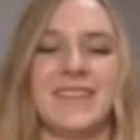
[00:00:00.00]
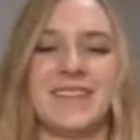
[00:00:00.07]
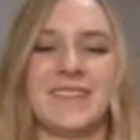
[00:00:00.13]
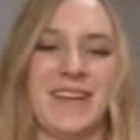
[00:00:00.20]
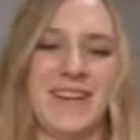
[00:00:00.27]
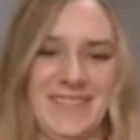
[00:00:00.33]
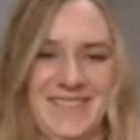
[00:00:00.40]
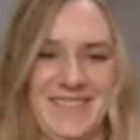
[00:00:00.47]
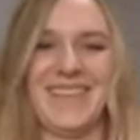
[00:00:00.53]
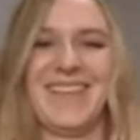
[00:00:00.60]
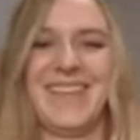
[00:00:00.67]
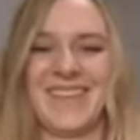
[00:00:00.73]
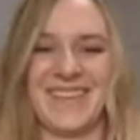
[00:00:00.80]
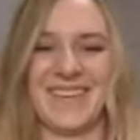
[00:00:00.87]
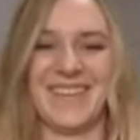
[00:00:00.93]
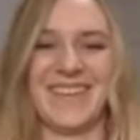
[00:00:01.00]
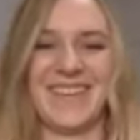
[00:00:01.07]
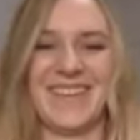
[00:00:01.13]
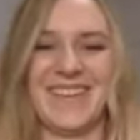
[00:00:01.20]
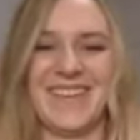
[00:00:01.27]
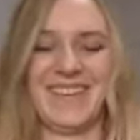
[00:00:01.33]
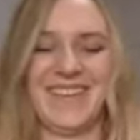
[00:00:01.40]

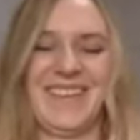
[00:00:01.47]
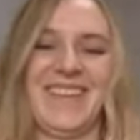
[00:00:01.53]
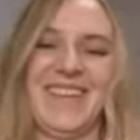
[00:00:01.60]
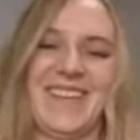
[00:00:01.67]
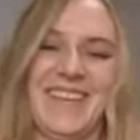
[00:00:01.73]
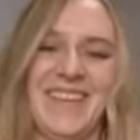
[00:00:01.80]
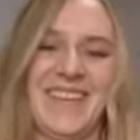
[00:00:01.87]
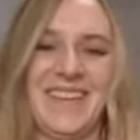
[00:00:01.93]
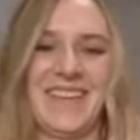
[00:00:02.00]
[no speech]